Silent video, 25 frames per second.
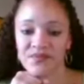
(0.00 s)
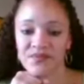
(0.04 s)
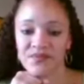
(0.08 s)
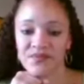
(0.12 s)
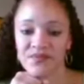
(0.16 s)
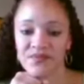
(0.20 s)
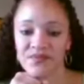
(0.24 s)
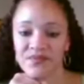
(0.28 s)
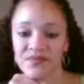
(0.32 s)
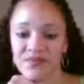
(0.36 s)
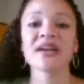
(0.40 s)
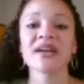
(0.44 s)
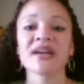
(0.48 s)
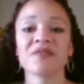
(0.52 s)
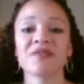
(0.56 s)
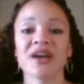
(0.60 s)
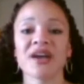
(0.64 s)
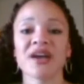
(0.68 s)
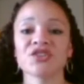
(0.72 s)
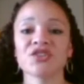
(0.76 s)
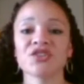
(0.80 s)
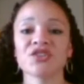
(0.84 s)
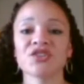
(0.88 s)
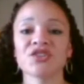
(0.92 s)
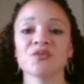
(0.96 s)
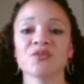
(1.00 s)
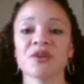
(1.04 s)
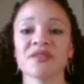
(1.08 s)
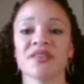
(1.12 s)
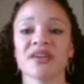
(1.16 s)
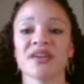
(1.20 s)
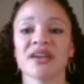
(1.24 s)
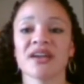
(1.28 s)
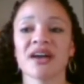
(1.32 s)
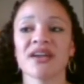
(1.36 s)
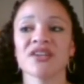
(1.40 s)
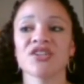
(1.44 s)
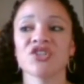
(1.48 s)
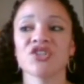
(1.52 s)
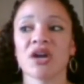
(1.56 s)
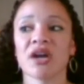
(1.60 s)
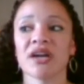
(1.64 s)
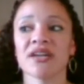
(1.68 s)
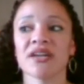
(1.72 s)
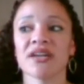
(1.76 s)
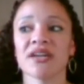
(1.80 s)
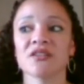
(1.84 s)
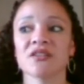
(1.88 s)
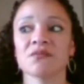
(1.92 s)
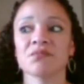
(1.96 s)
to where they got giants
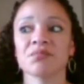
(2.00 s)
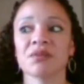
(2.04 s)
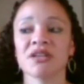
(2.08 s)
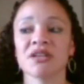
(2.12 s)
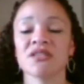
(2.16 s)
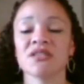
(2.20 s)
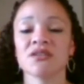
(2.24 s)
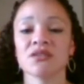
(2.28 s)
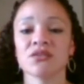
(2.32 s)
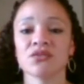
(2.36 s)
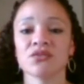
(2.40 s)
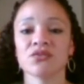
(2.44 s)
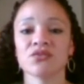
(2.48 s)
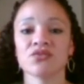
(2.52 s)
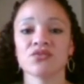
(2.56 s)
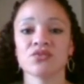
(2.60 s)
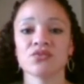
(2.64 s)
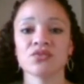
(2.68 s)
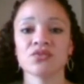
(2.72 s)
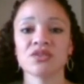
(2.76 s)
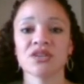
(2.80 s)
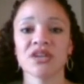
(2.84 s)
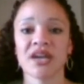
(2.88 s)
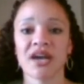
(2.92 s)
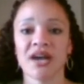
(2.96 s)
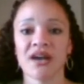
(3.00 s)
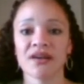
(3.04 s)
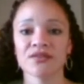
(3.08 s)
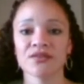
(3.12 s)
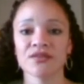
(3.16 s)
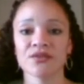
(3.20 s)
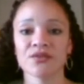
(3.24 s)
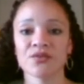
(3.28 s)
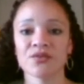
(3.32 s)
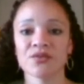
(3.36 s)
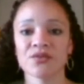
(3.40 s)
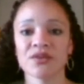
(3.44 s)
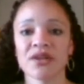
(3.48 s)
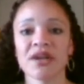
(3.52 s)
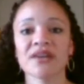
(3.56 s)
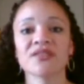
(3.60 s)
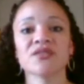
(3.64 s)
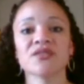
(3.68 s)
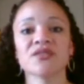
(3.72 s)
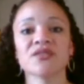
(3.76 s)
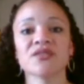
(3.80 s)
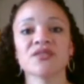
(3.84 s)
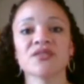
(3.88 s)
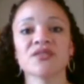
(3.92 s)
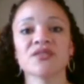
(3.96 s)
busting through the castle, like the wildlings are
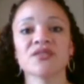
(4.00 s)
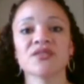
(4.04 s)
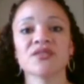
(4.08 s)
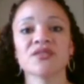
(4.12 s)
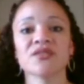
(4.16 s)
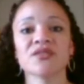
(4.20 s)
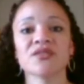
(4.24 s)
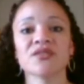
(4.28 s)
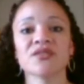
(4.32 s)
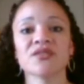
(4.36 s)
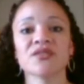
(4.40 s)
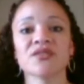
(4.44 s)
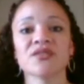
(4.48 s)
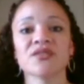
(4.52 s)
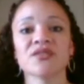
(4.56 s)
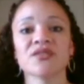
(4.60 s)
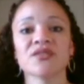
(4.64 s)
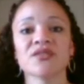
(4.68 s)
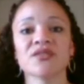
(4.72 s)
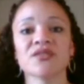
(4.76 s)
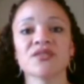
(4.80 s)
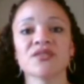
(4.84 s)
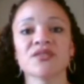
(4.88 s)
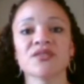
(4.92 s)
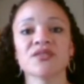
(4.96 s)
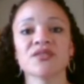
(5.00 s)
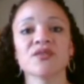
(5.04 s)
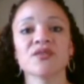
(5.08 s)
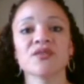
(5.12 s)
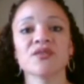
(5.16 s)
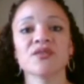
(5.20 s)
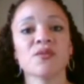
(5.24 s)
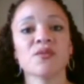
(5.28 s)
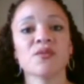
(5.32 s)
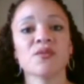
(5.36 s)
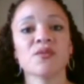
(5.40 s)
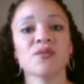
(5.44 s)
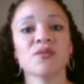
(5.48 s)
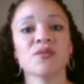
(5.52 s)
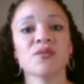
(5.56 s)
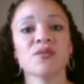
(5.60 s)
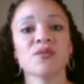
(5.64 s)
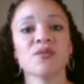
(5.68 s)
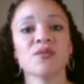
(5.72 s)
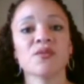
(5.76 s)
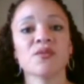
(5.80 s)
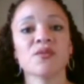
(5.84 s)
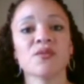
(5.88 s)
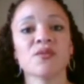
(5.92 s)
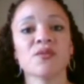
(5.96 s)
coming and they're not playing. So pretty
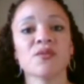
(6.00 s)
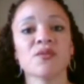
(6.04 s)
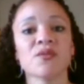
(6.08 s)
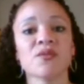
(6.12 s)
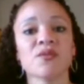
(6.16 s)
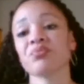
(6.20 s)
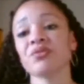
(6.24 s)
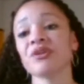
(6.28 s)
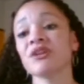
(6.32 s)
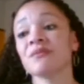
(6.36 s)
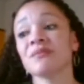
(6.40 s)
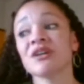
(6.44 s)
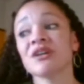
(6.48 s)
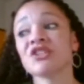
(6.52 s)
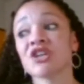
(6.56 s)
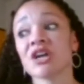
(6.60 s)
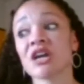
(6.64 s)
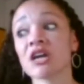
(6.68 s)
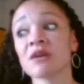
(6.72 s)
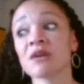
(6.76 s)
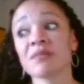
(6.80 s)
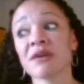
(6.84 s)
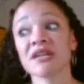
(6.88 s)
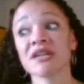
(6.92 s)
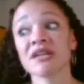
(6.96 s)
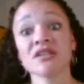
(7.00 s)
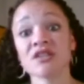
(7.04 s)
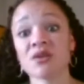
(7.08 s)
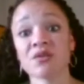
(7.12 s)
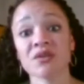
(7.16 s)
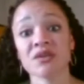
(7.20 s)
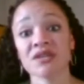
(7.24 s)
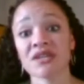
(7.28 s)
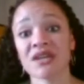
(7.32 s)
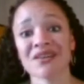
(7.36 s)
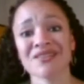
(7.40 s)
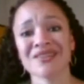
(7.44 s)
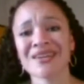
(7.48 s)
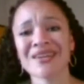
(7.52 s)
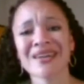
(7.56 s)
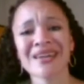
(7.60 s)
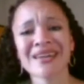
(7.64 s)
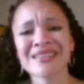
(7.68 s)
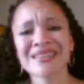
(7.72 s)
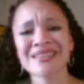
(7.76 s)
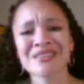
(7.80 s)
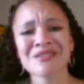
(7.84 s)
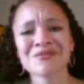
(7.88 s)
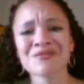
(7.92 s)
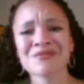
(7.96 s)
much everybody's going down. They hate the Night's
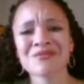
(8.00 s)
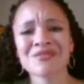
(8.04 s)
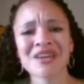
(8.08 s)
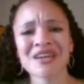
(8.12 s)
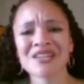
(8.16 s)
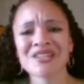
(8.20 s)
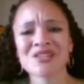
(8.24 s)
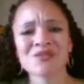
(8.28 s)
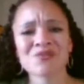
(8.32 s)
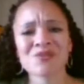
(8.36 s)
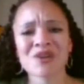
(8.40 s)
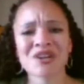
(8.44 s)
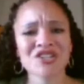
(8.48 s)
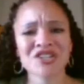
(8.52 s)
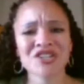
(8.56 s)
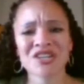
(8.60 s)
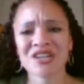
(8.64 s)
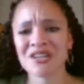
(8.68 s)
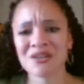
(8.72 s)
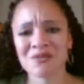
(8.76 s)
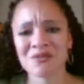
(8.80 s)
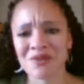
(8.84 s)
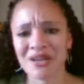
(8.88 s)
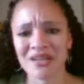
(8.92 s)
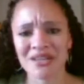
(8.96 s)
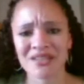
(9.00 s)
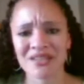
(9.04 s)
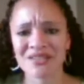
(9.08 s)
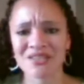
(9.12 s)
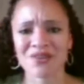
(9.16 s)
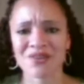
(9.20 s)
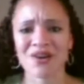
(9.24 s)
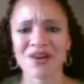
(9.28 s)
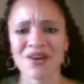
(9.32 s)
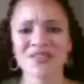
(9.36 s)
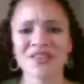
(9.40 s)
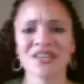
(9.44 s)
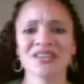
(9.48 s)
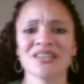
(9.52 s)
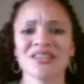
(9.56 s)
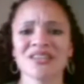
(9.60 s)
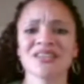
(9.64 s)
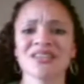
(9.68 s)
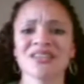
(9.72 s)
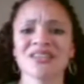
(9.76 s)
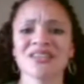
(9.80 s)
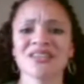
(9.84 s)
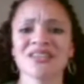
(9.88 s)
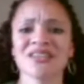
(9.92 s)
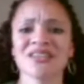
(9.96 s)
Watch anyway. So all they needed was an
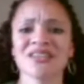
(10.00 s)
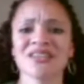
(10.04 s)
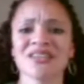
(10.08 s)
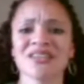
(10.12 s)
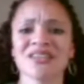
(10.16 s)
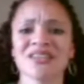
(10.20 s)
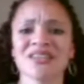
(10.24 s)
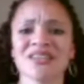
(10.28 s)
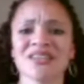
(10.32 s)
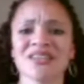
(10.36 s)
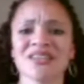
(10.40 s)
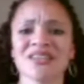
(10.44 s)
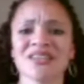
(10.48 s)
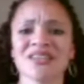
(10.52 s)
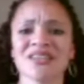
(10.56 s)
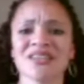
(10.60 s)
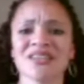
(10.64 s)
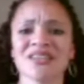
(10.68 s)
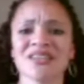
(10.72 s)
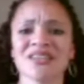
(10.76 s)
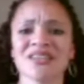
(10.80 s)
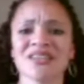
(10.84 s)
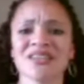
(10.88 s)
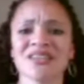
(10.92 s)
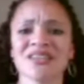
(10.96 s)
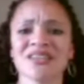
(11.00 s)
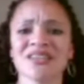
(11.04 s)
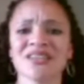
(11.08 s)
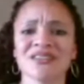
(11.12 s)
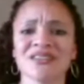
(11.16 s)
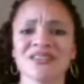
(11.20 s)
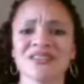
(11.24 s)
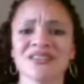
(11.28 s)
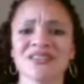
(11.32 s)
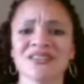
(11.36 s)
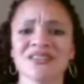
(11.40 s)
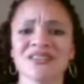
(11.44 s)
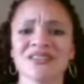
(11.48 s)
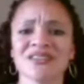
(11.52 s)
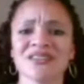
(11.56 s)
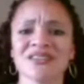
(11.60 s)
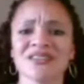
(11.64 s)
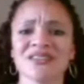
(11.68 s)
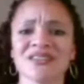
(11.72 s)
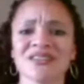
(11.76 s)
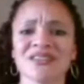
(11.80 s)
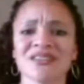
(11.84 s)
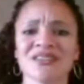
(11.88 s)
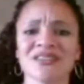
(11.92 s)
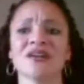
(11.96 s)
excuse to like
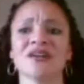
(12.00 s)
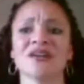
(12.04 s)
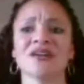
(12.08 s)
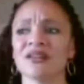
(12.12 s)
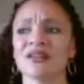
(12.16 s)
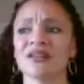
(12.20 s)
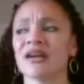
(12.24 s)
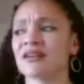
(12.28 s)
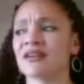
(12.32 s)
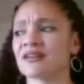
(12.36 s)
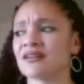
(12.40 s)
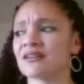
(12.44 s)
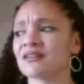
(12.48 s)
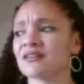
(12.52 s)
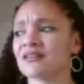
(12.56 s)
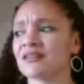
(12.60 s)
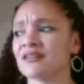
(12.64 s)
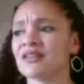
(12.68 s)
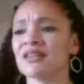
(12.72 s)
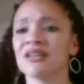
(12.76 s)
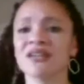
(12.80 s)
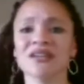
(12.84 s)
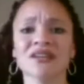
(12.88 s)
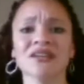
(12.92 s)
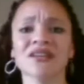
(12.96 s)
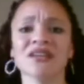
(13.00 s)
legally murder